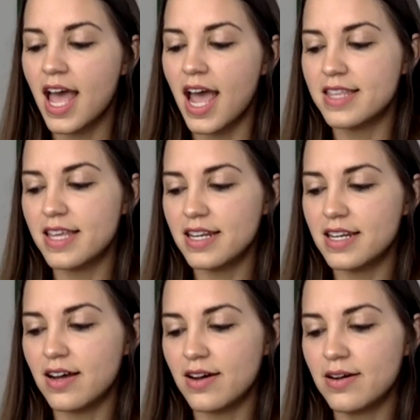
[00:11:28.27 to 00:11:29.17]
And
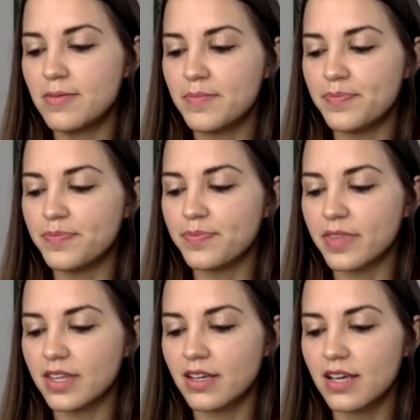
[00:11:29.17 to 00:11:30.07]
then,
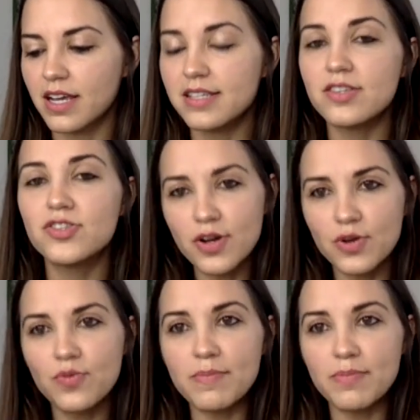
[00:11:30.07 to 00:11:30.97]
because it
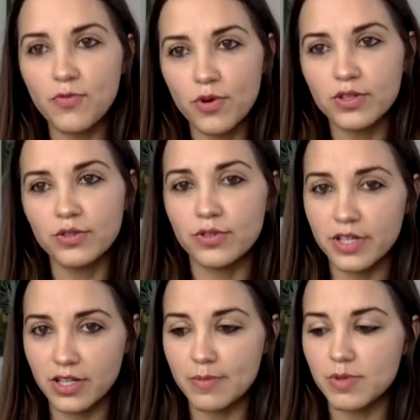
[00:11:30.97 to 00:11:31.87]
started right before the lunar
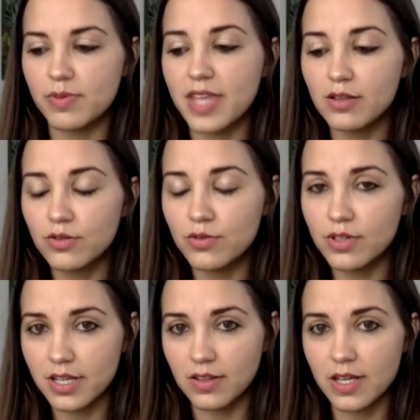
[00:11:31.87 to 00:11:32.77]
eclipse, but that lunar
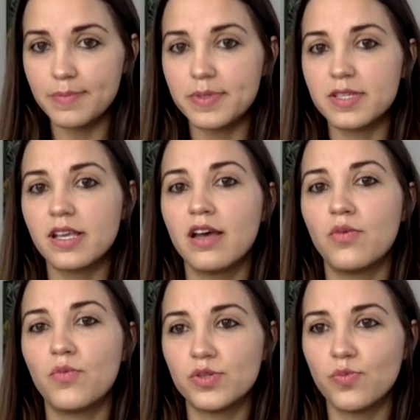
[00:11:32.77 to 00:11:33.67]
eclipse
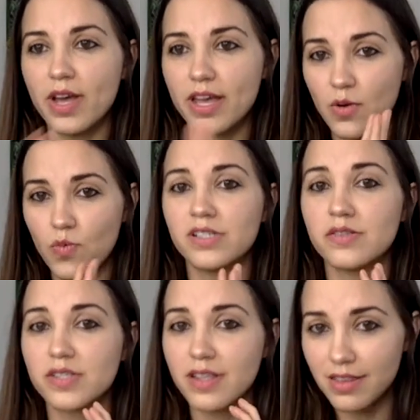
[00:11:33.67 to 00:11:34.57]
was when it
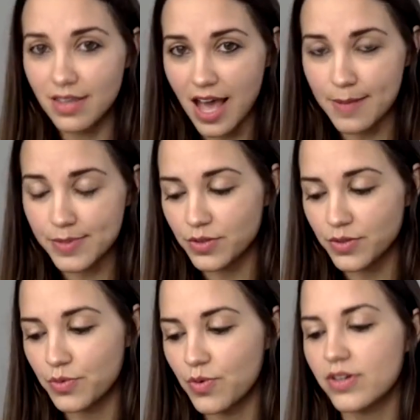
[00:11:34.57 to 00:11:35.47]
was the
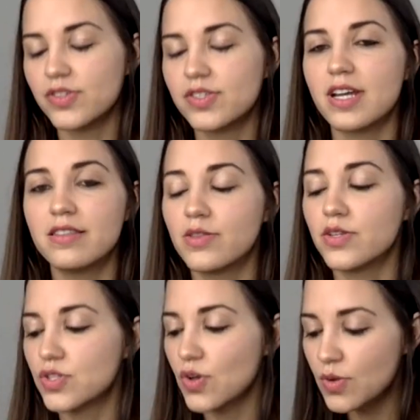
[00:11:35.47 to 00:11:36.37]
absolute worst. And then
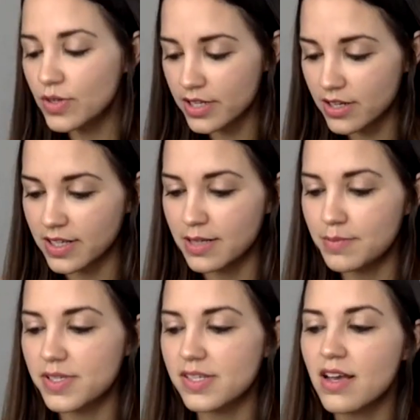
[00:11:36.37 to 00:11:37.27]
the solar
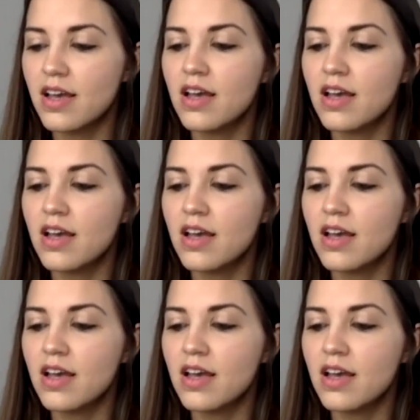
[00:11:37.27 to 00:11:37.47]
eclipse